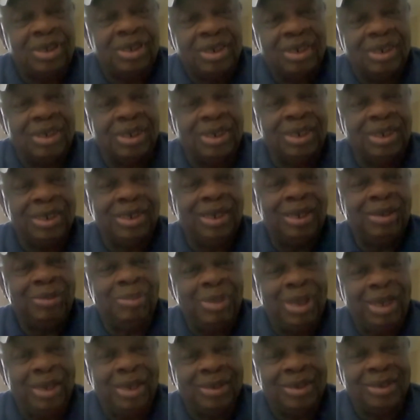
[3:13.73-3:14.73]
And then he came
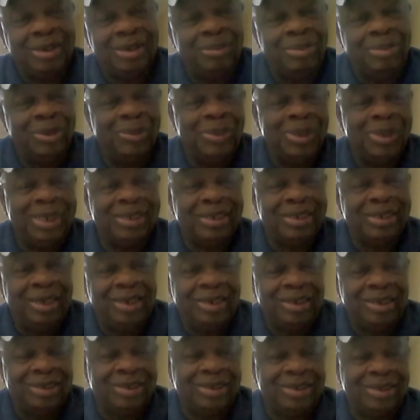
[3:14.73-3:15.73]
back a couple of weeks
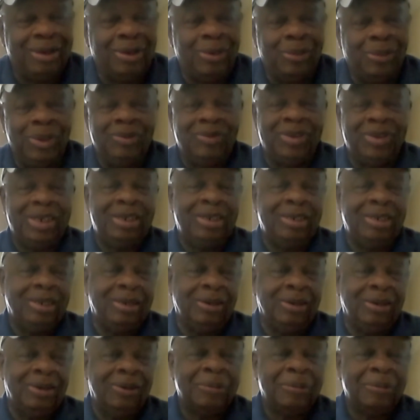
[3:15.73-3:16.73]
later and said, "Oh, we ready to go?"